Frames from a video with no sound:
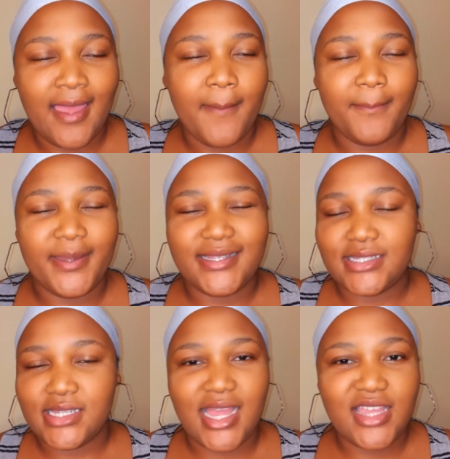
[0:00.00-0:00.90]
But
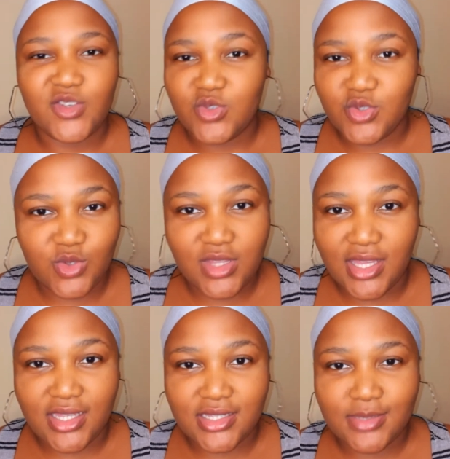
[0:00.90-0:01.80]
now I don't do
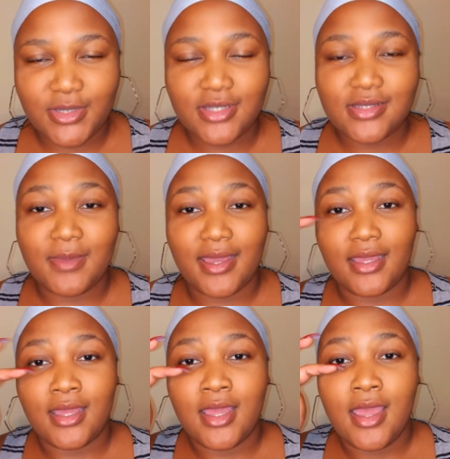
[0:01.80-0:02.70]
that because my
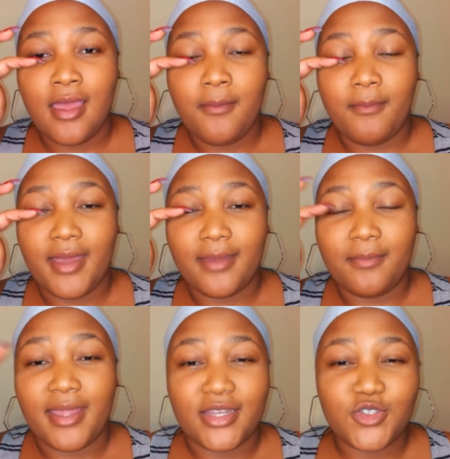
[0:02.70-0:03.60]

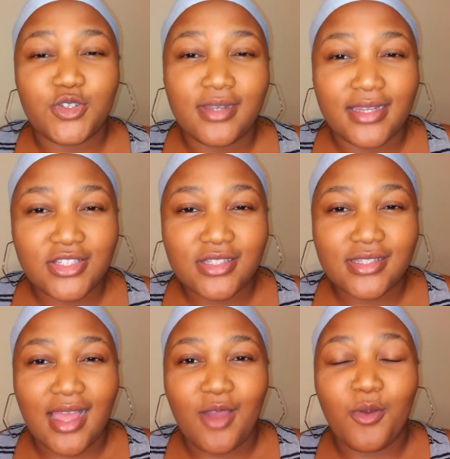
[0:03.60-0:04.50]
natural lashes
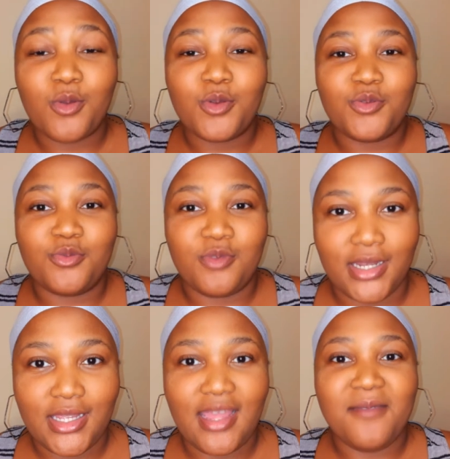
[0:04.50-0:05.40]
are
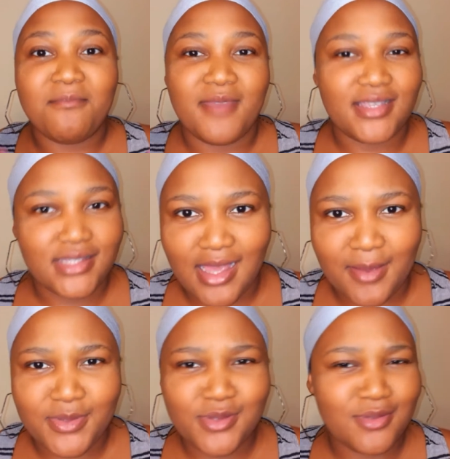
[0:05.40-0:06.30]
already a mess up.
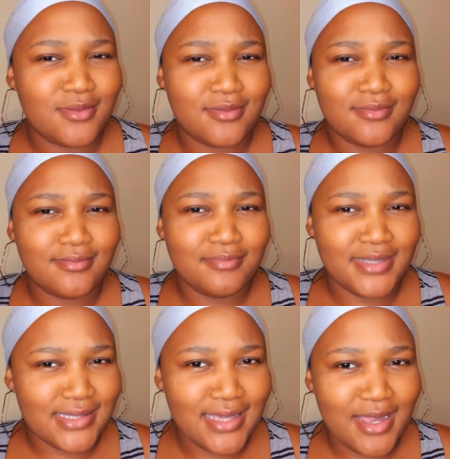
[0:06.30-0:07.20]
So the
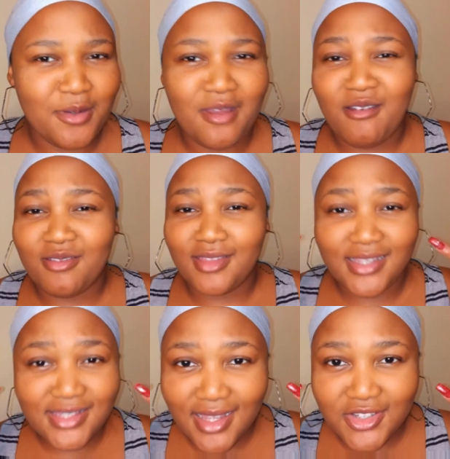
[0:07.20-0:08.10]
mascara on
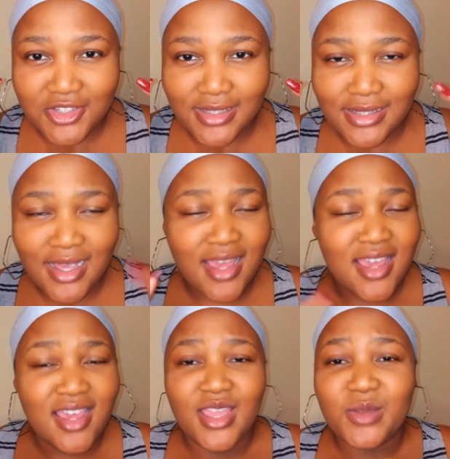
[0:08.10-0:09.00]
these lashes,
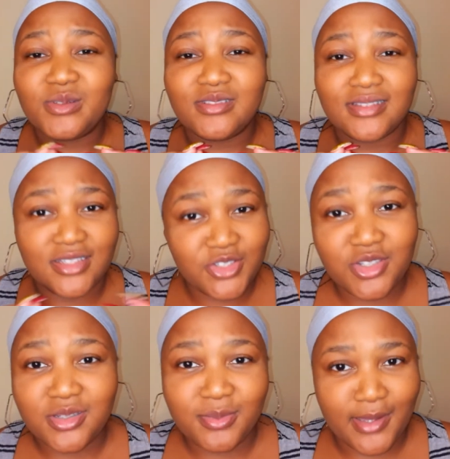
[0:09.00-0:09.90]
it will
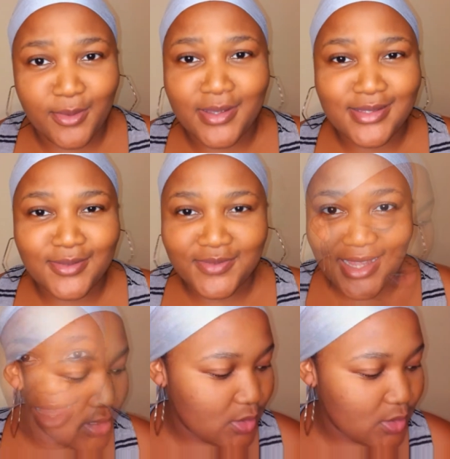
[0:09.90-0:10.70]
literally be a waste of time.